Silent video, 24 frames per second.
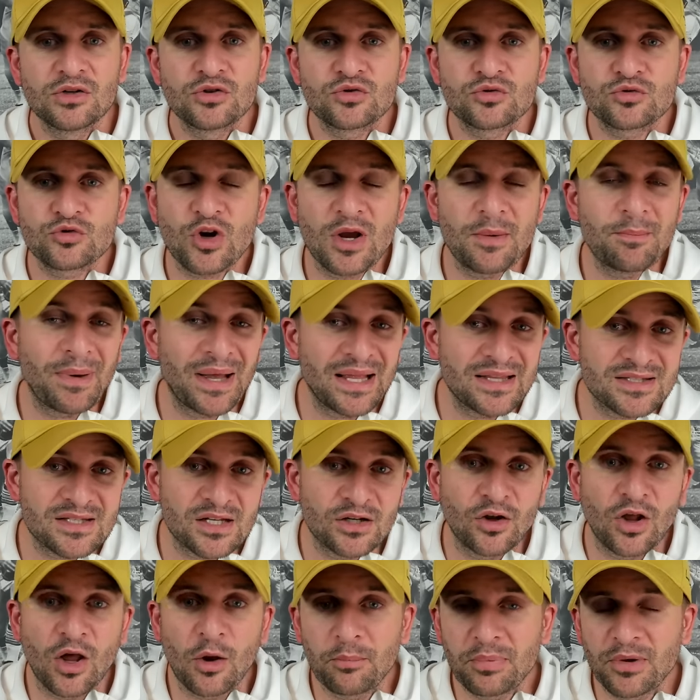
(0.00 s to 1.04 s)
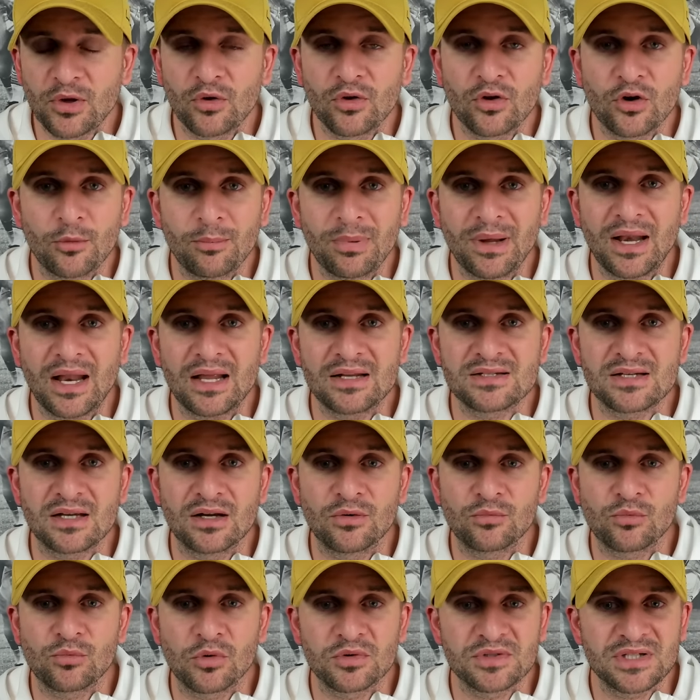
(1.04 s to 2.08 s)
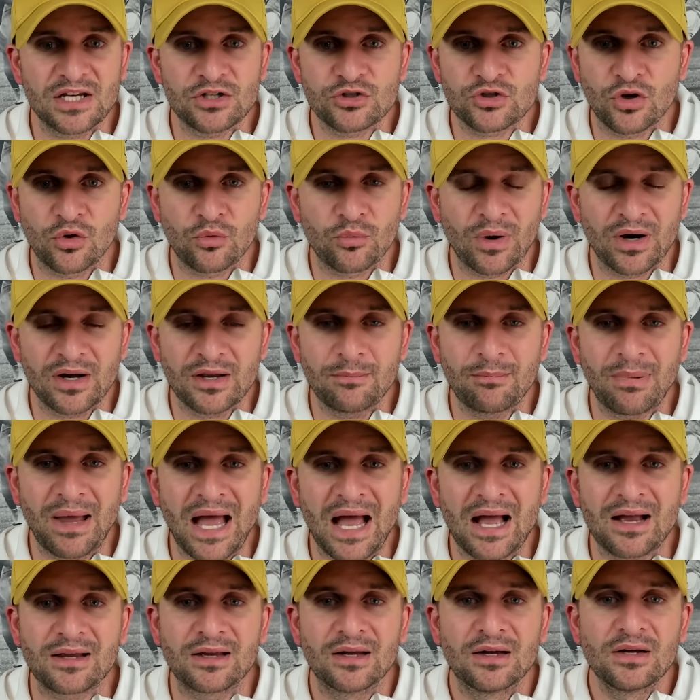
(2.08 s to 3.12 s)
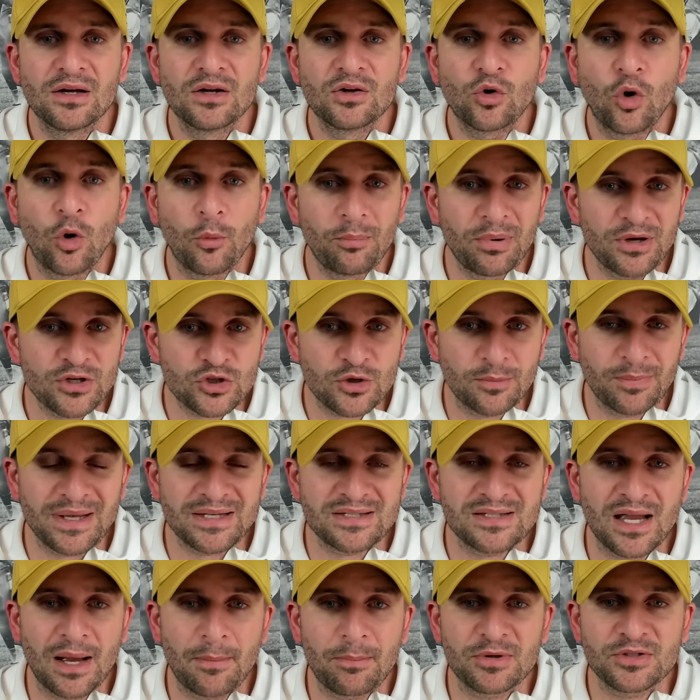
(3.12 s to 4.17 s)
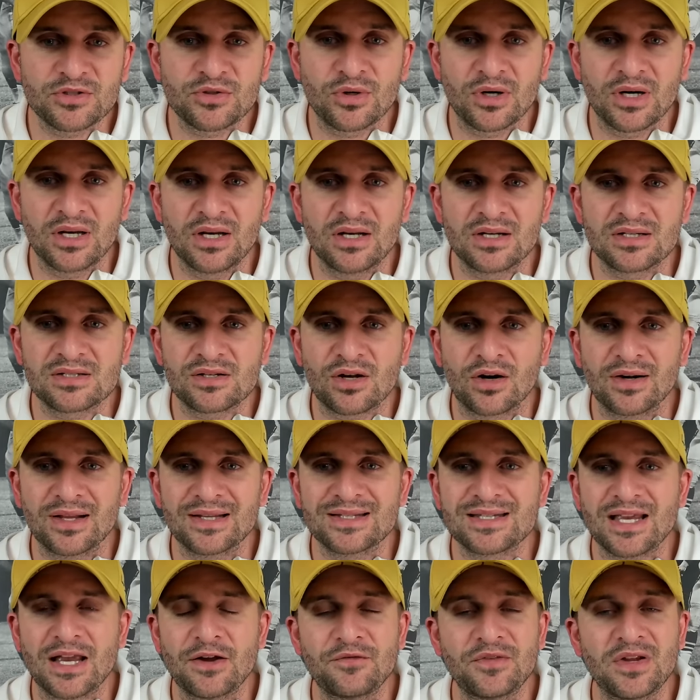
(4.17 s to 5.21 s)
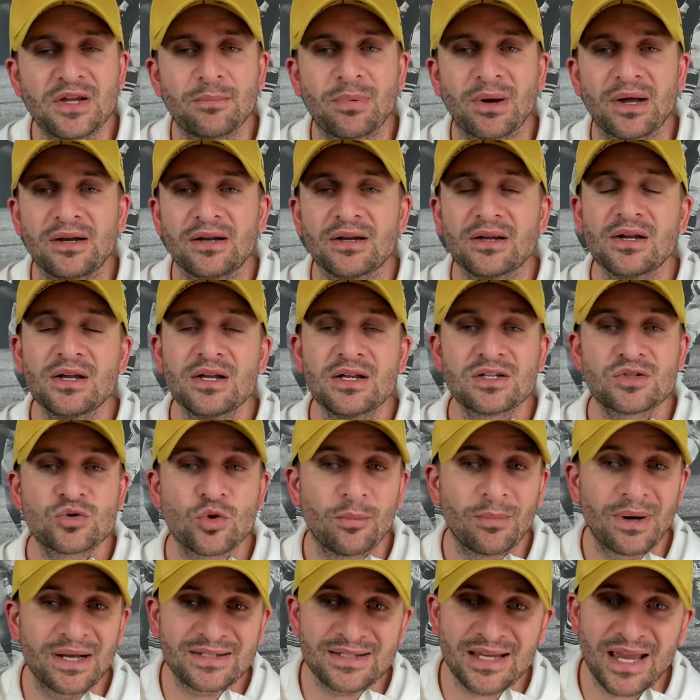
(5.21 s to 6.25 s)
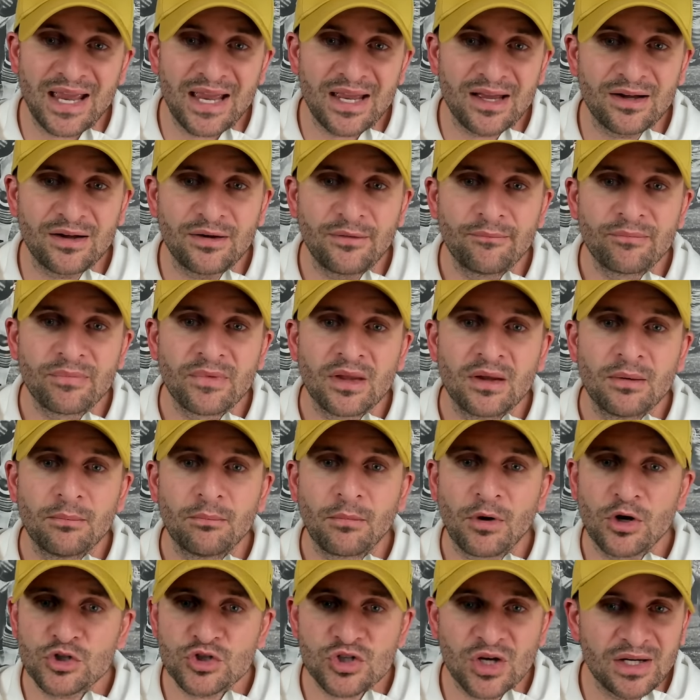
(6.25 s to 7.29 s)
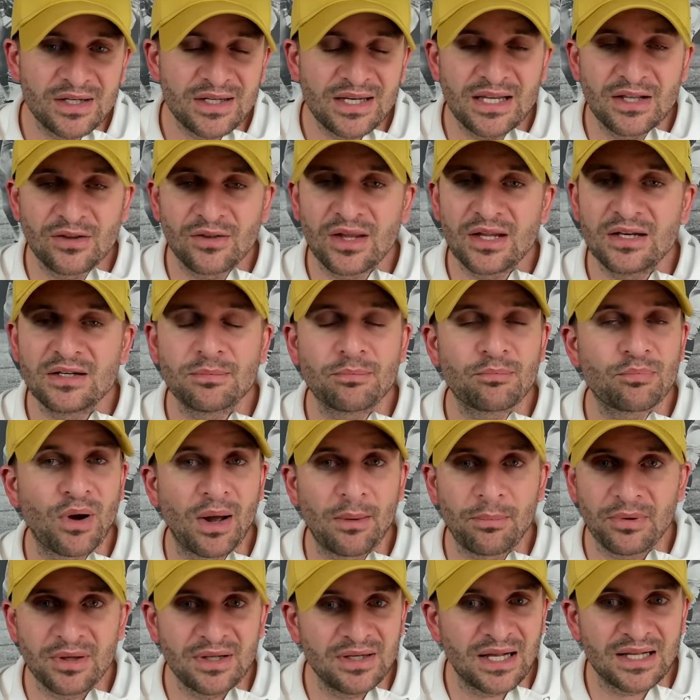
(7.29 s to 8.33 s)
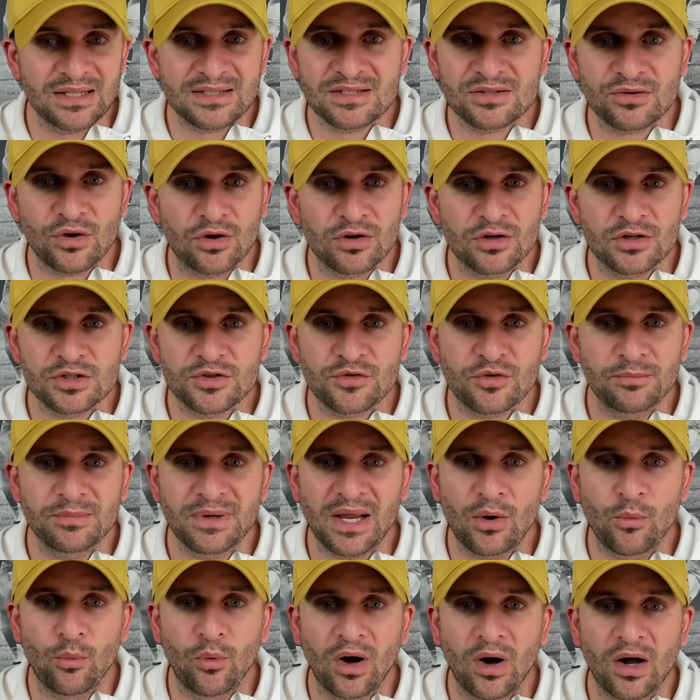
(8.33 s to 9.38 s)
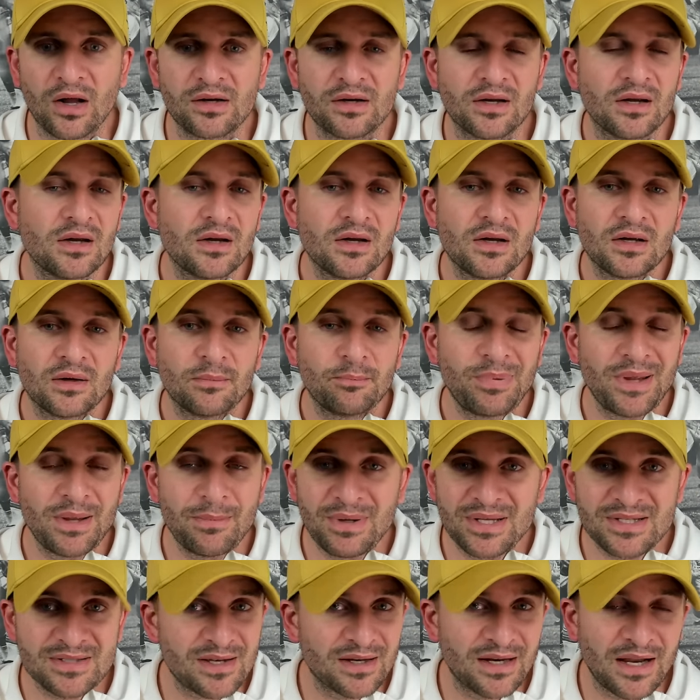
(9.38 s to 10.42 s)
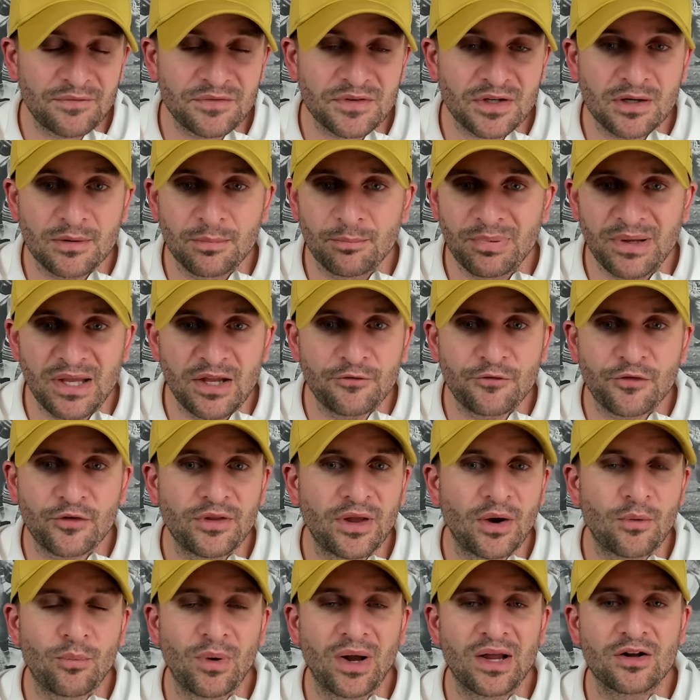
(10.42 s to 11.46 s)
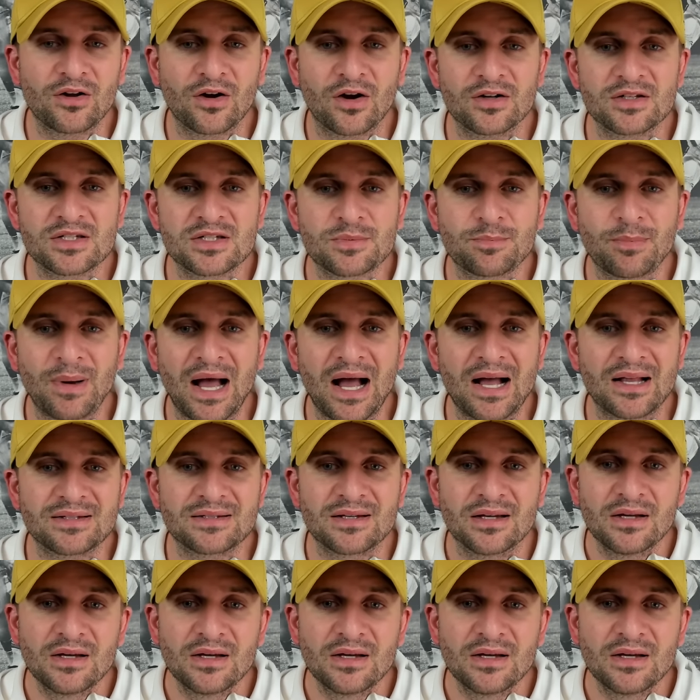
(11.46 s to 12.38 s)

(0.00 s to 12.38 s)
Trey Benson will help you a little bit as a rotational running back. Cole Bishop has the opportunity to start at safety, but Suamataia, Marshawn Kneeland, probably not starters from day one. Beebe's going to have to compete for that right guard spot.